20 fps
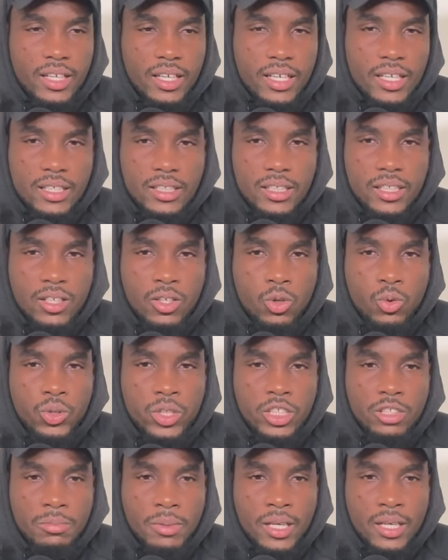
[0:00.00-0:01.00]
Is it
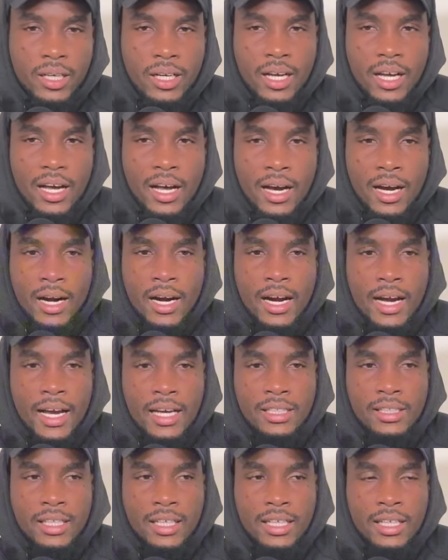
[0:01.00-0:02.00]
Lewis Baker or
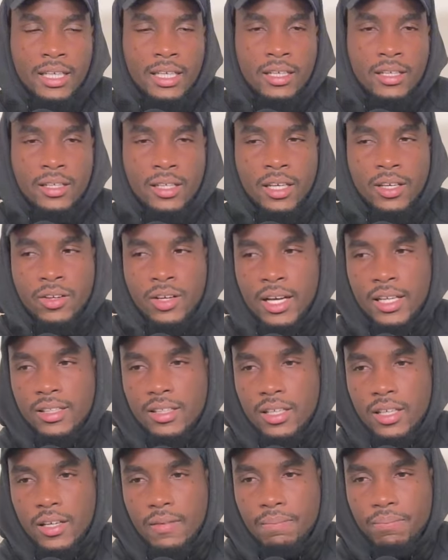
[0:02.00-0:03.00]
Isaac Hayden? You know, I
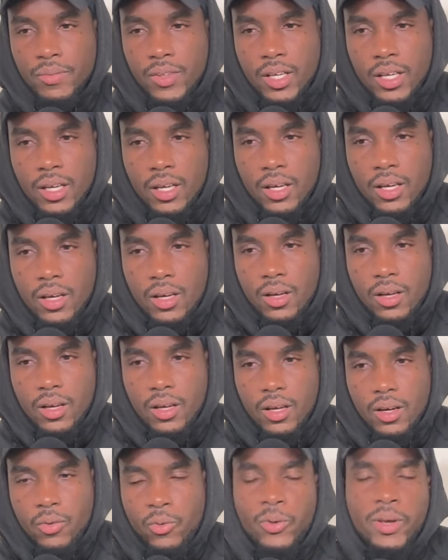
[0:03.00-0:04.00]
think
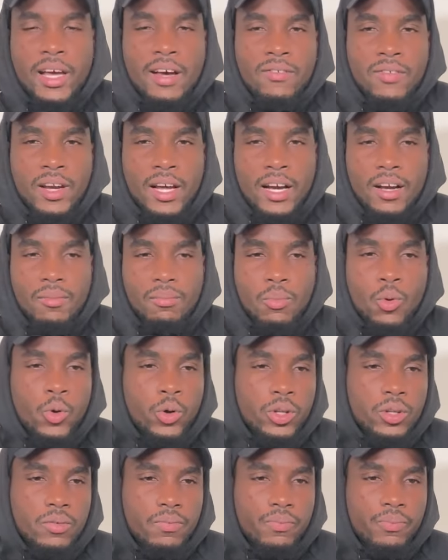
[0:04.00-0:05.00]
we have lacked both